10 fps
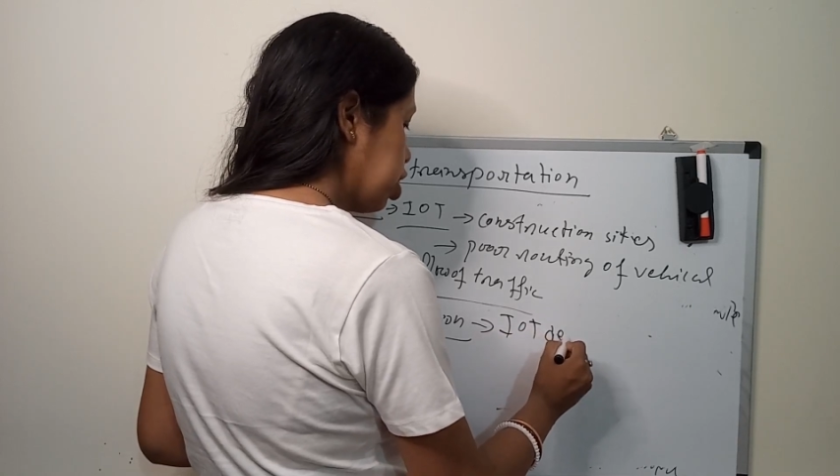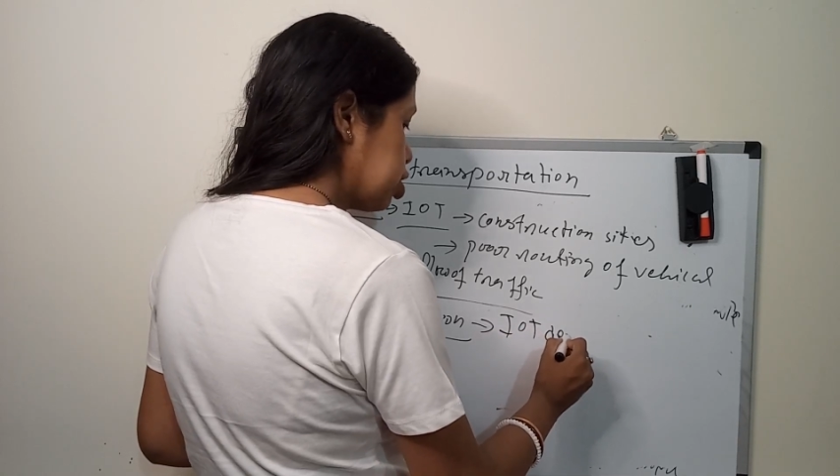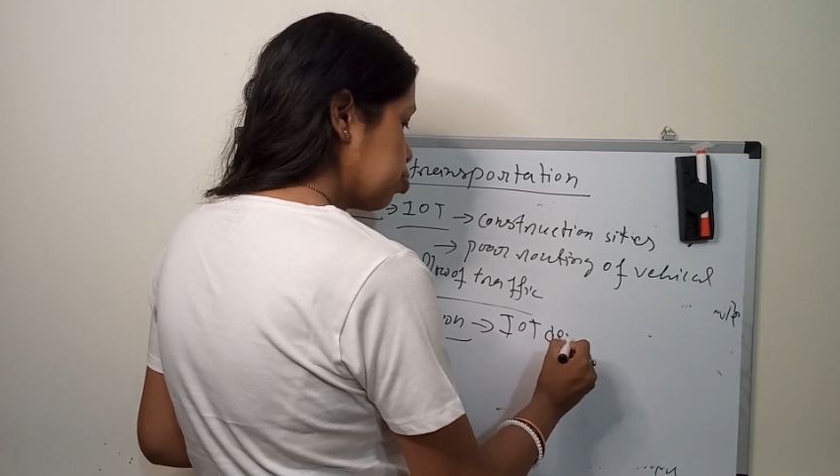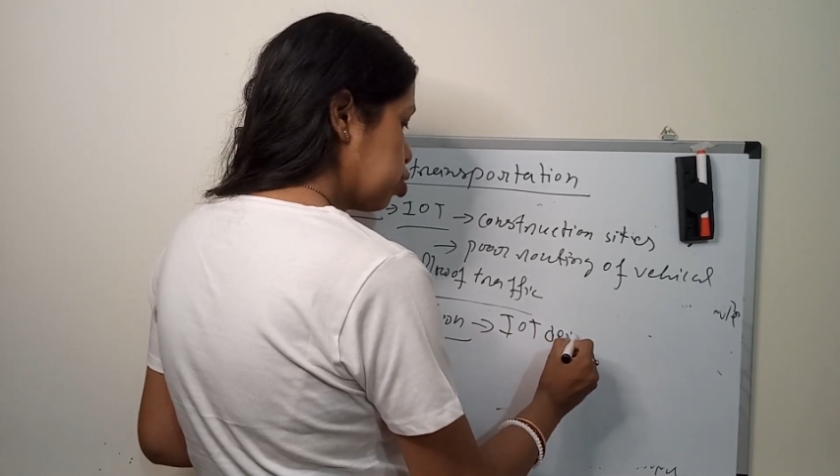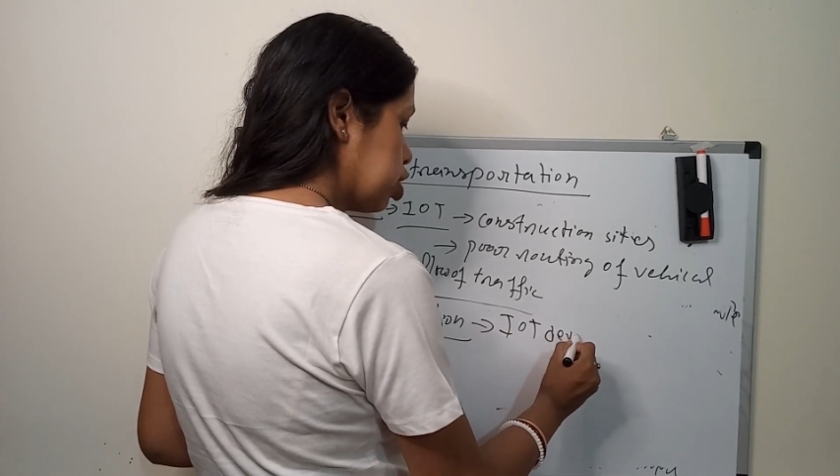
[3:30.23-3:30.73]

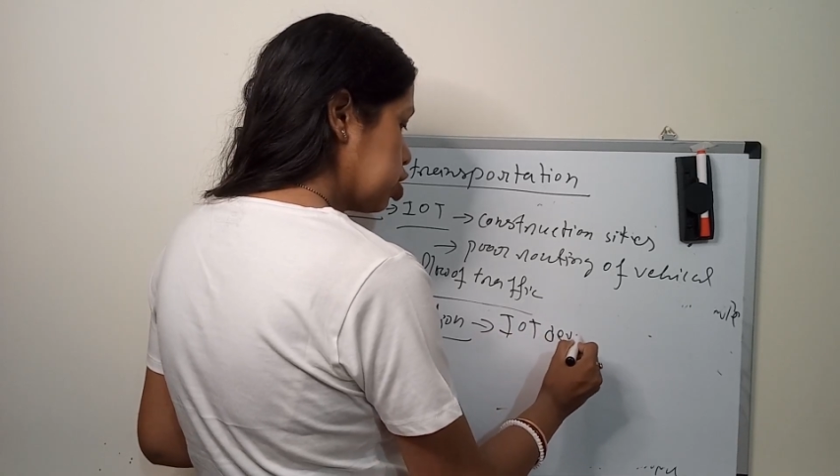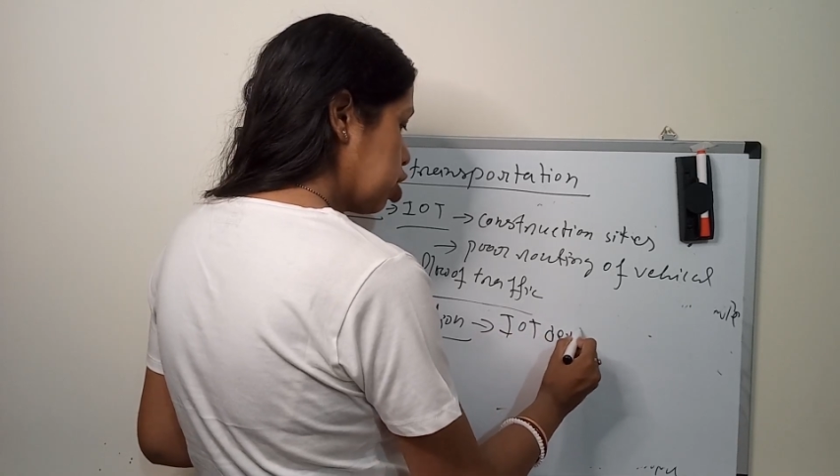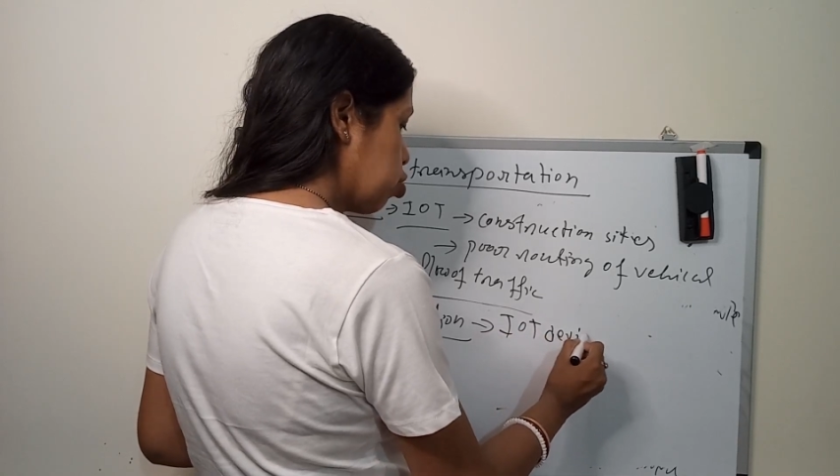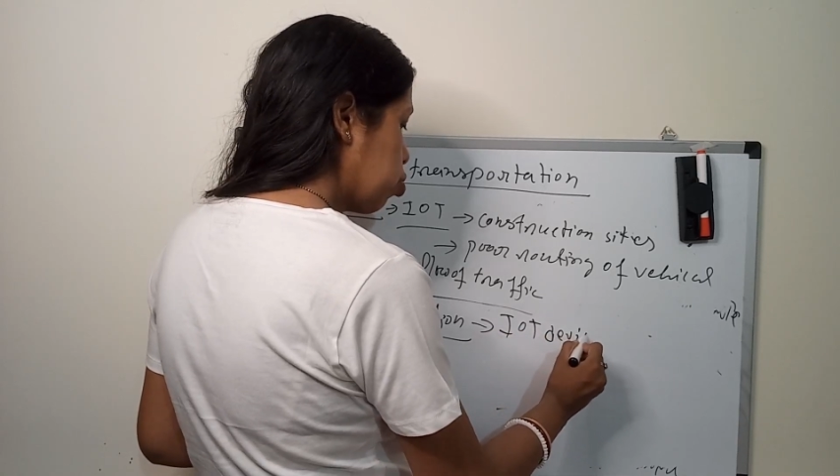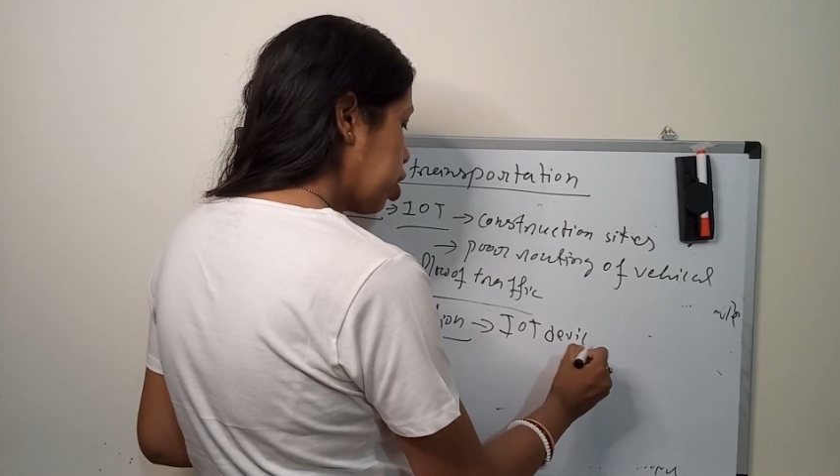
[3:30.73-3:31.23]

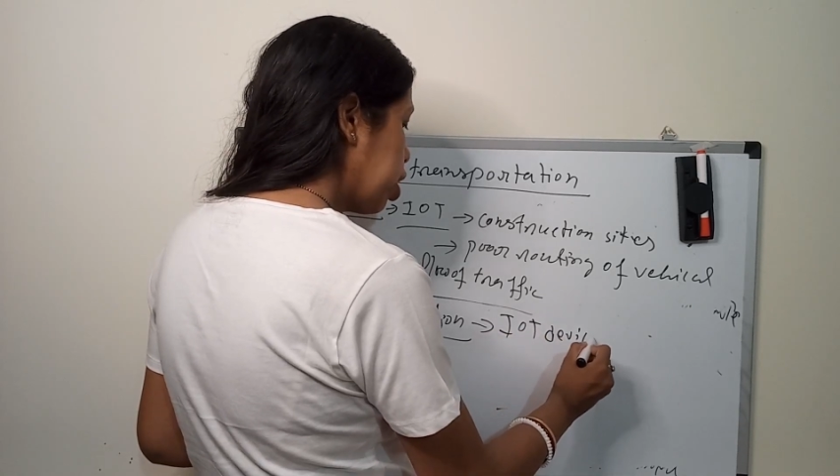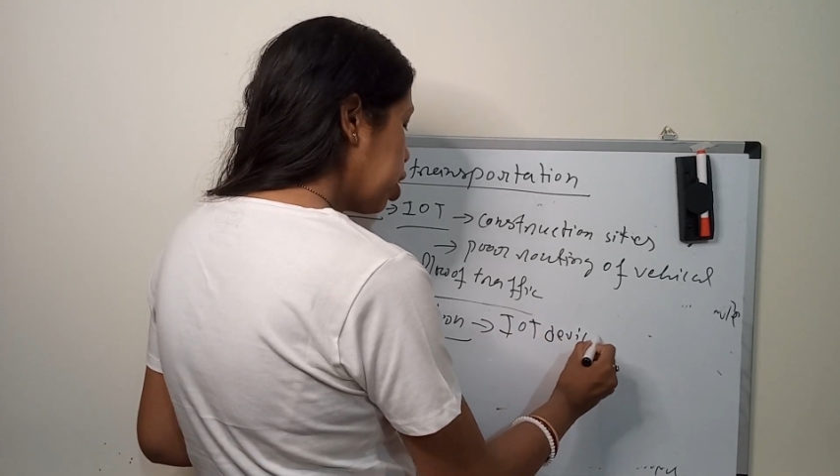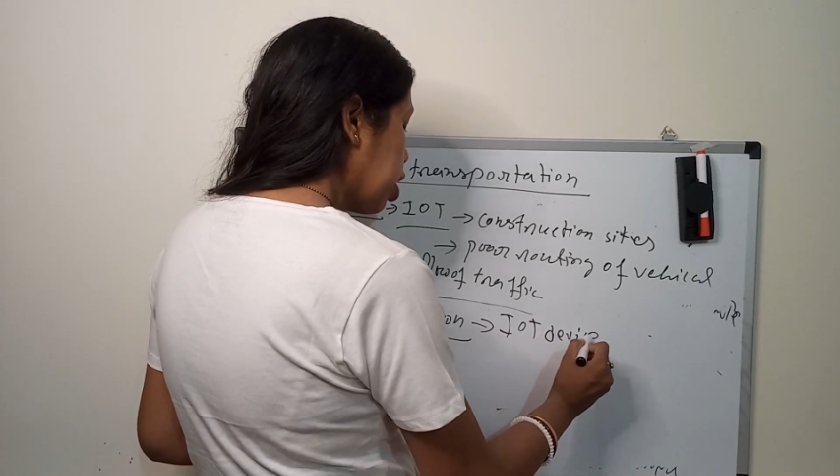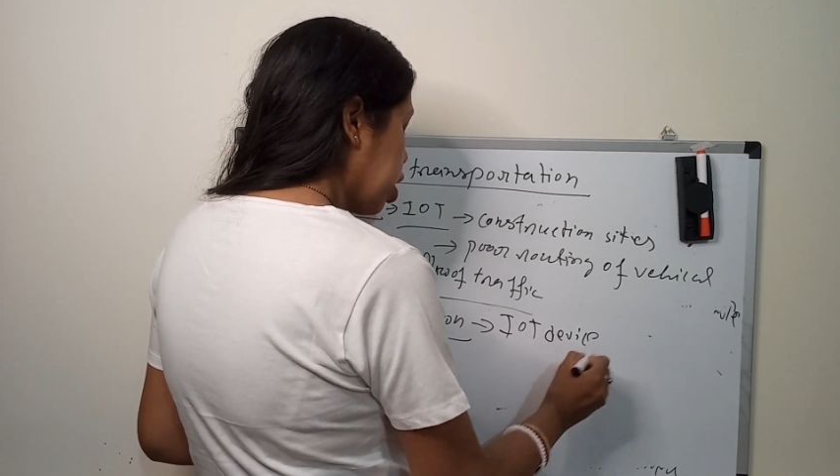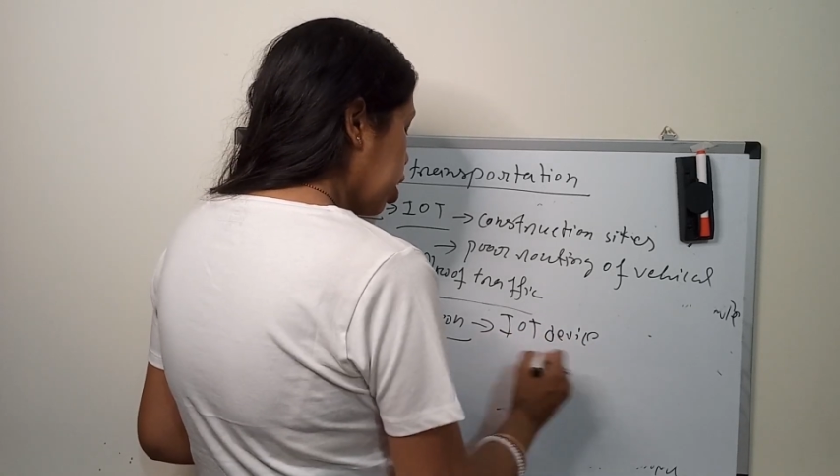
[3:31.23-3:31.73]
transportation, okay,